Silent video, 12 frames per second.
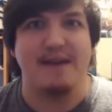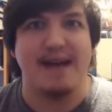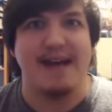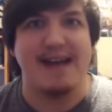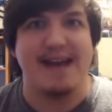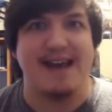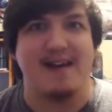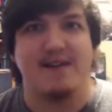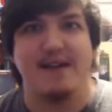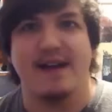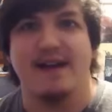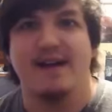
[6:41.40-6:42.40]
find out.
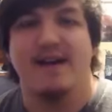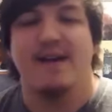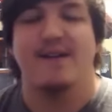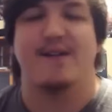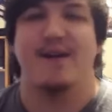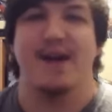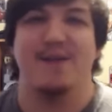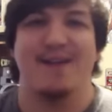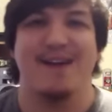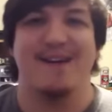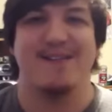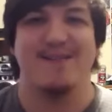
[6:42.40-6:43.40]
Yeah. So,
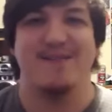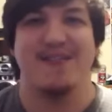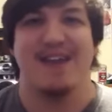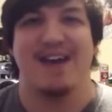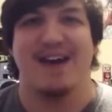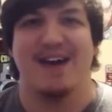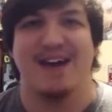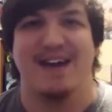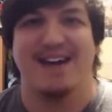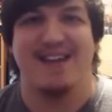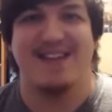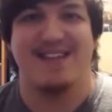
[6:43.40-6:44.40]
anyways,
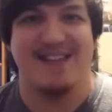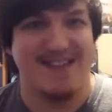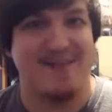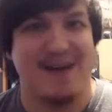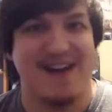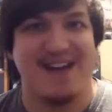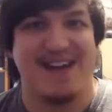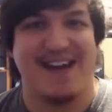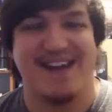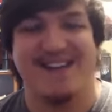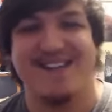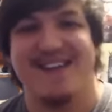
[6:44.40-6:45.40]
that's about it,
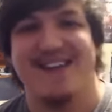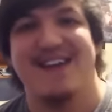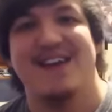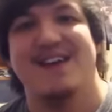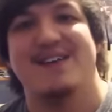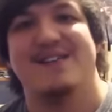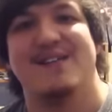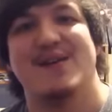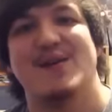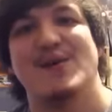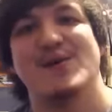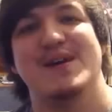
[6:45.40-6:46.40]
guys.
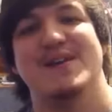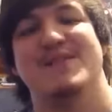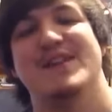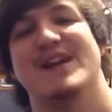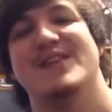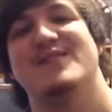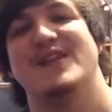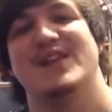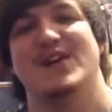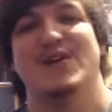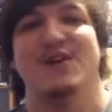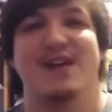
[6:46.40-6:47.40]
So if you like the
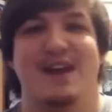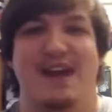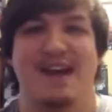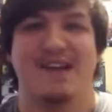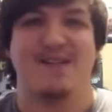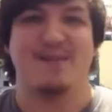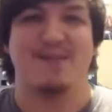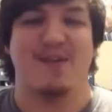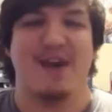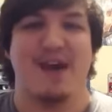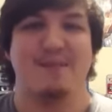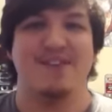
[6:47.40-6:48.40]
video, like,
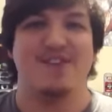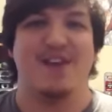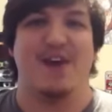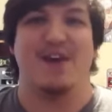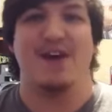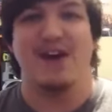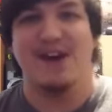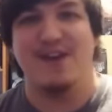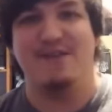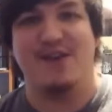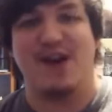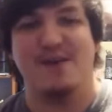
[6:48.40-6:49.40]
subscribe, and share.
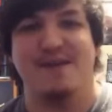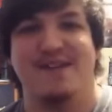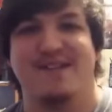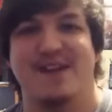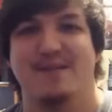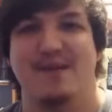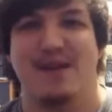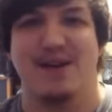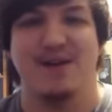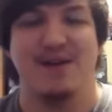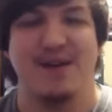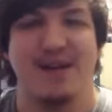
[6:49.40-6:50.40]
Leave your comments down
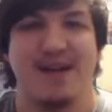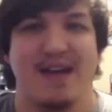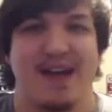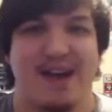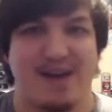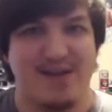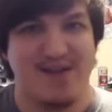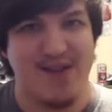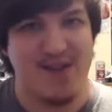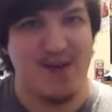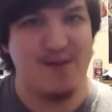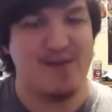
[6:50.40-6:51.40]
below, and I'll
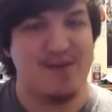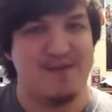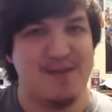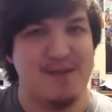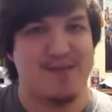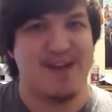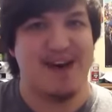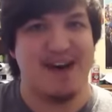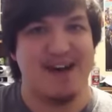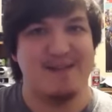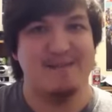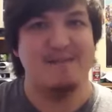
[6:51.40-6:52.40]
see you on the flip
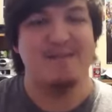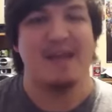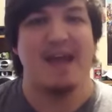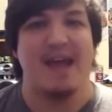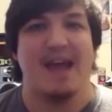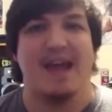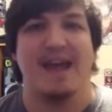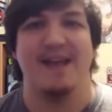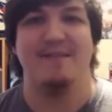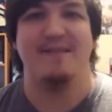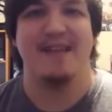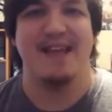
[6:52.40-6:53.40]
side.
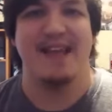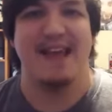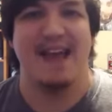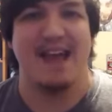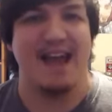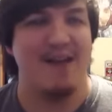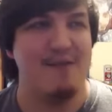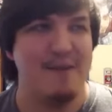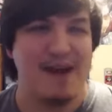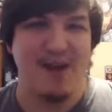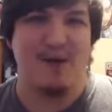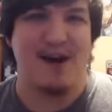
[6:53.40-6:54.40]
And
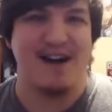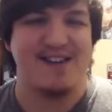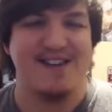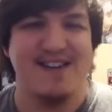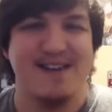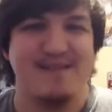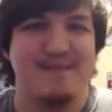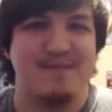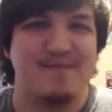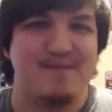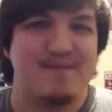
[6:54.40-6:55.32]
everybody watching,